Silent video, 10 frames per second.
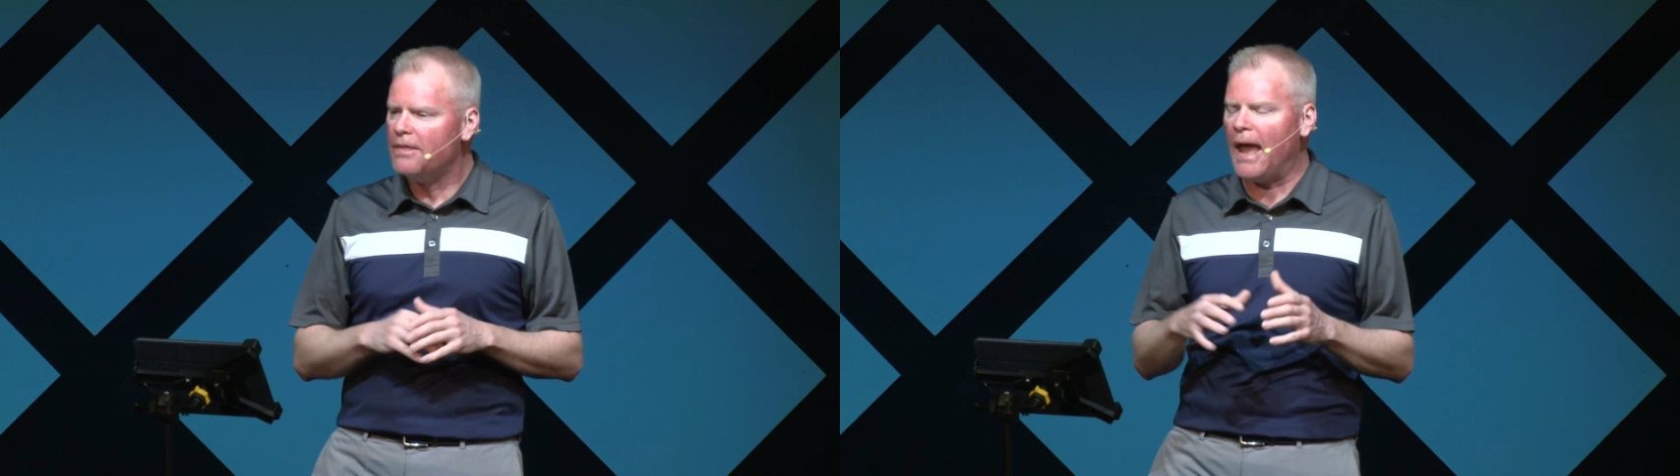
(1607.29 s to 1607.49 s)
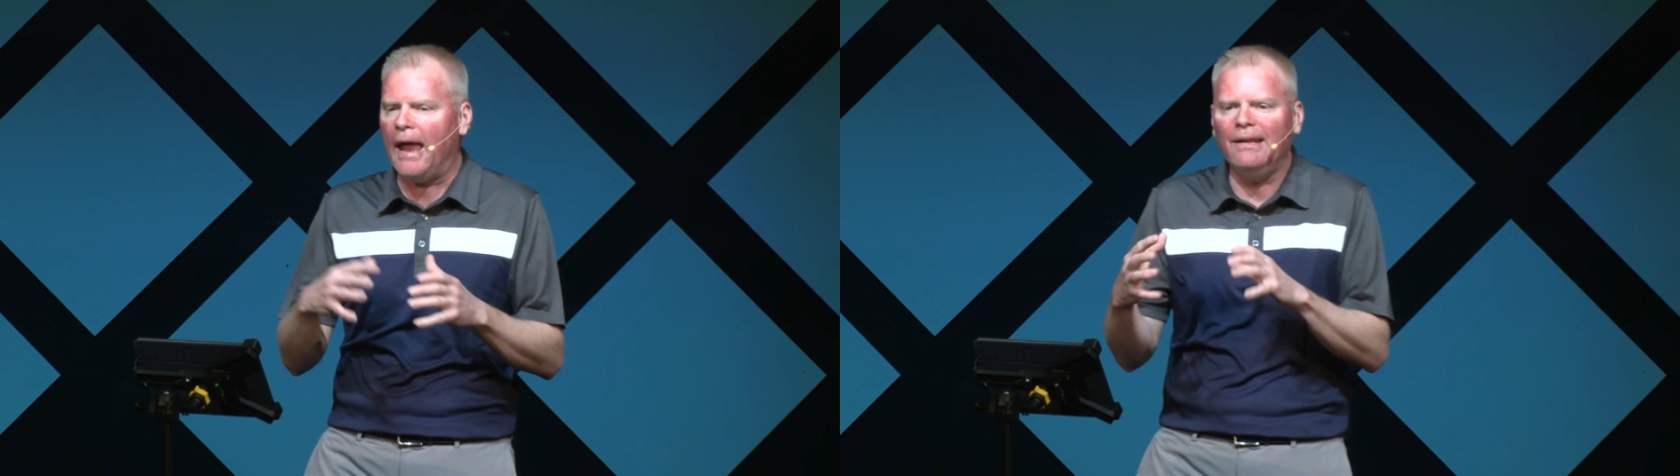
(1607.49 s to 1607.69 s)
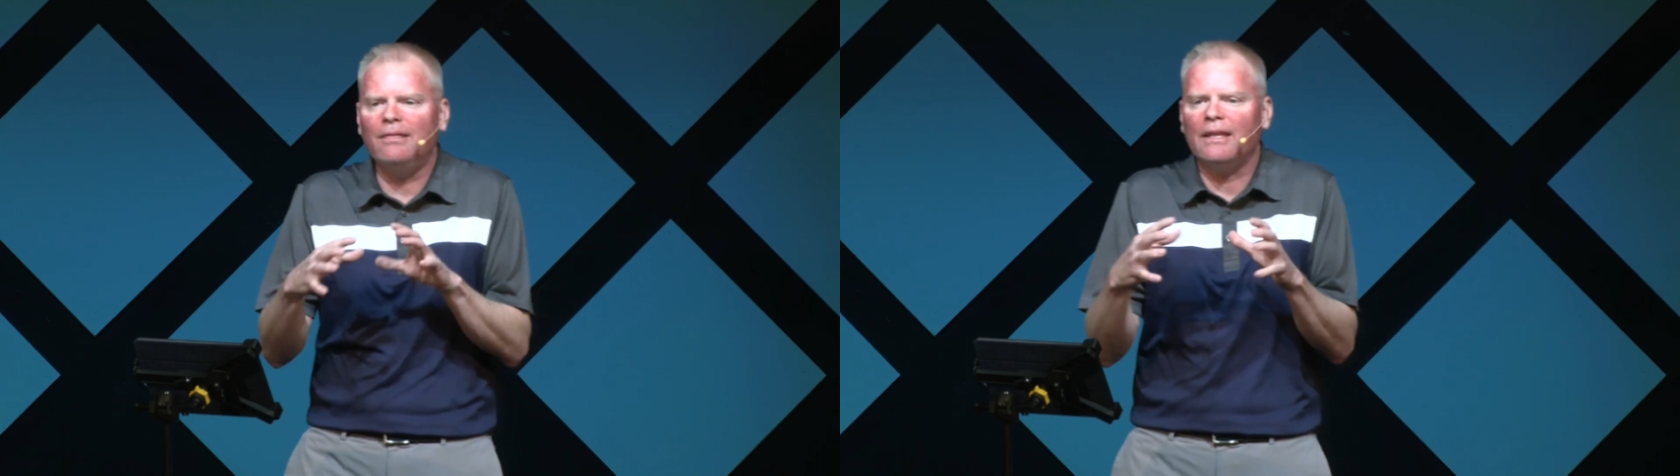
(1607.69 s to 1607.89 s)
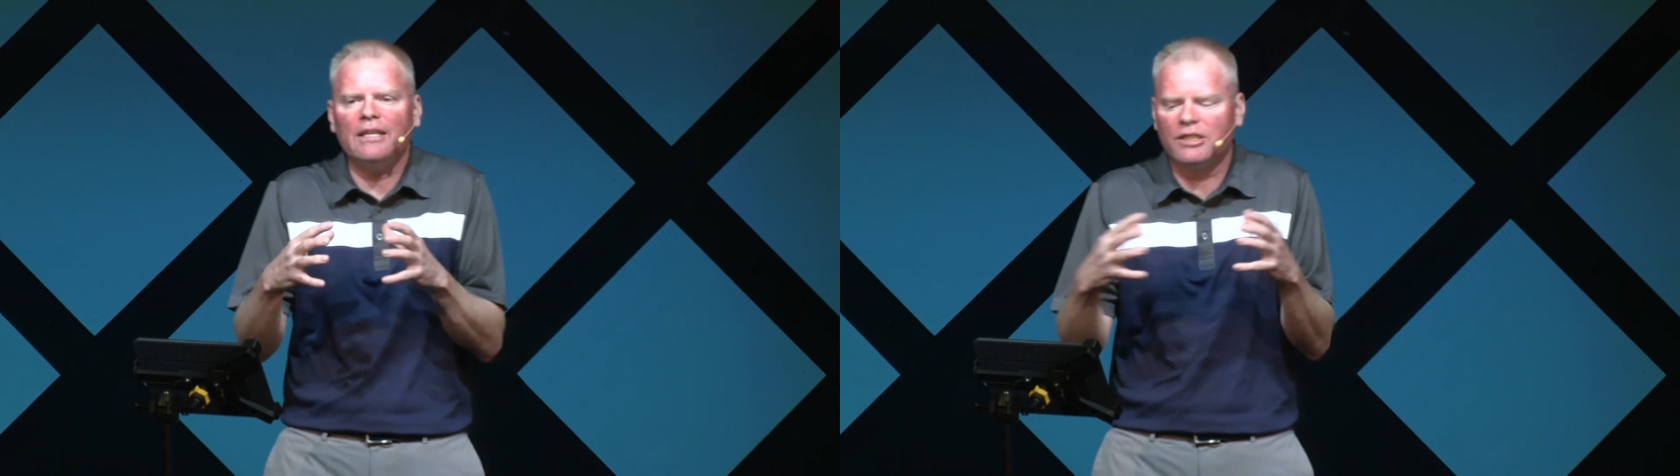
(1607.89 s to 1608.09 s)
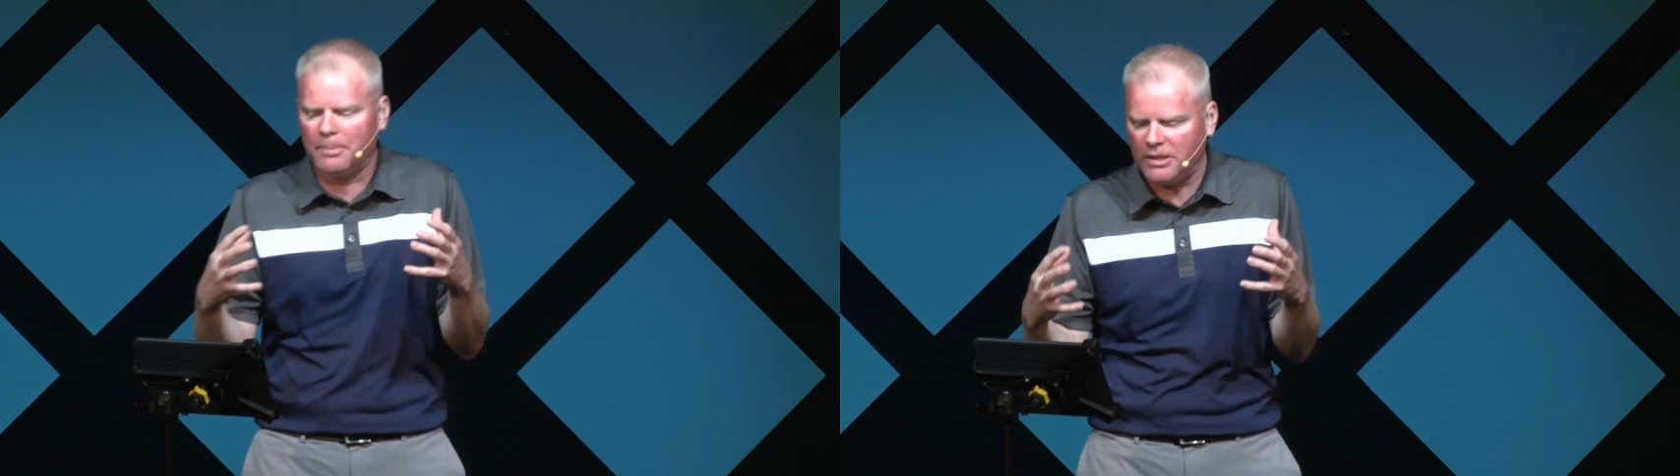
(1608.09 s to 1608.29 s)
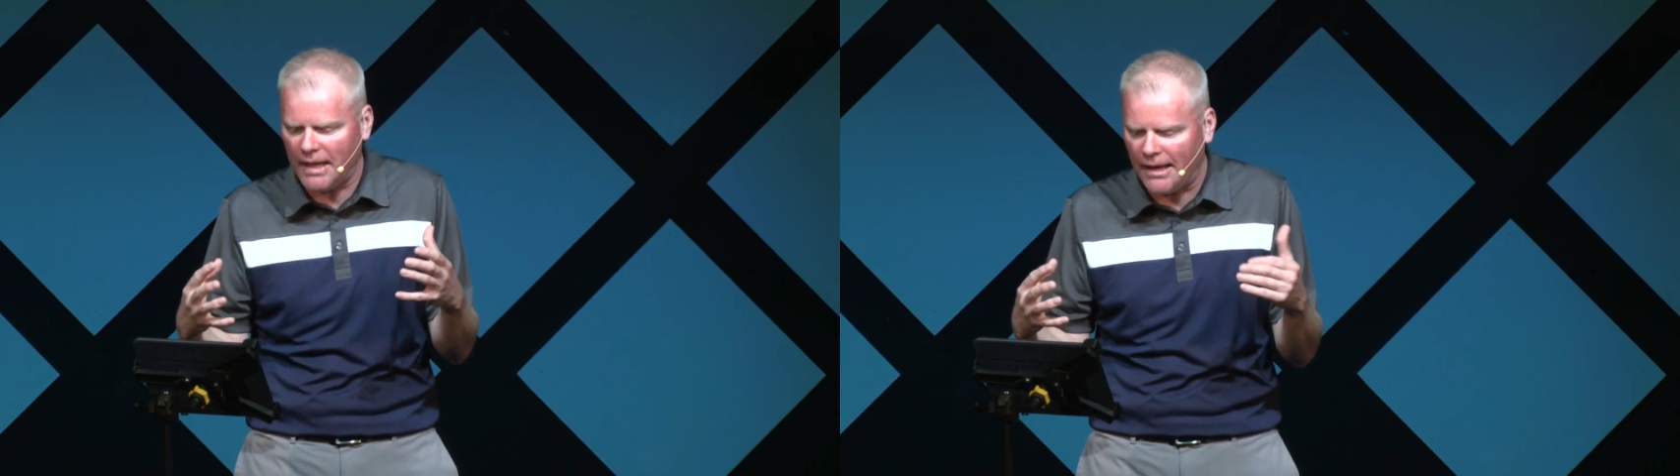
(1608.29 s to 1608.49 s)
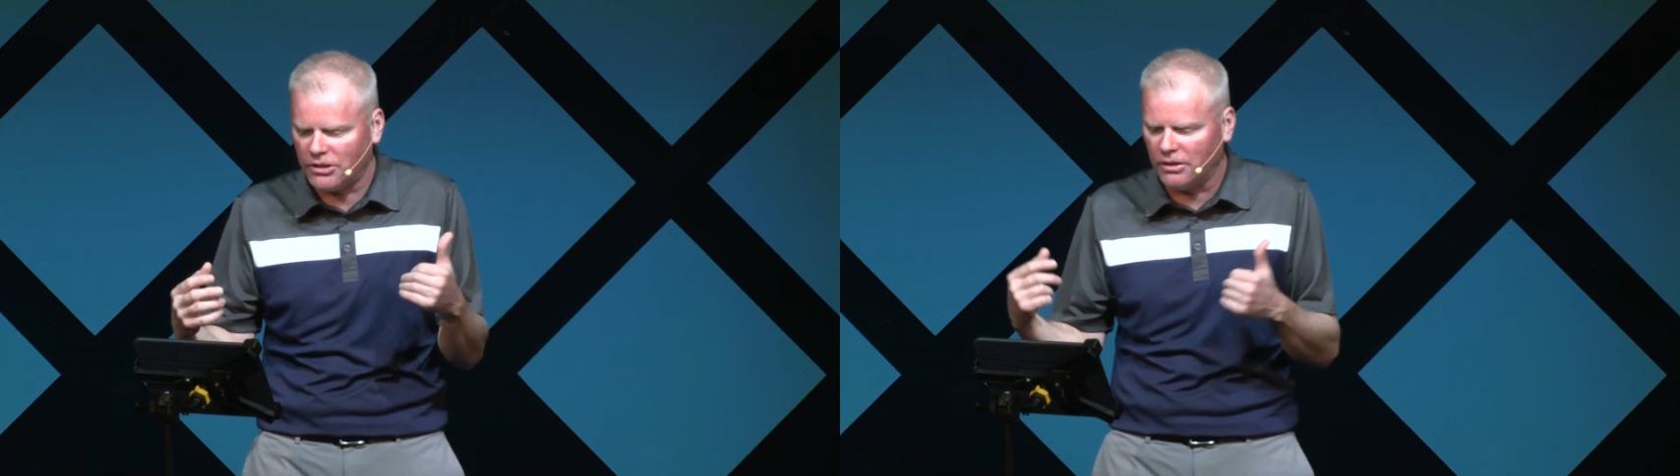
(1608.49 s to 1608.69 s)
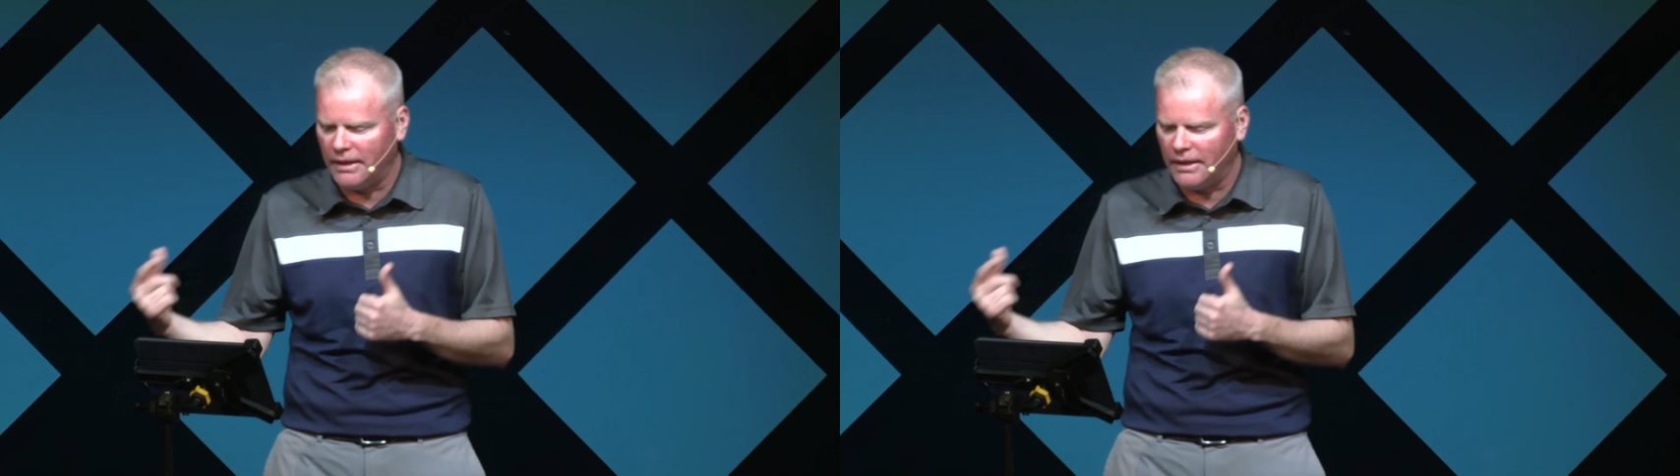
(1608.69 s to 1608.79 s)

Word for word: that anything substantial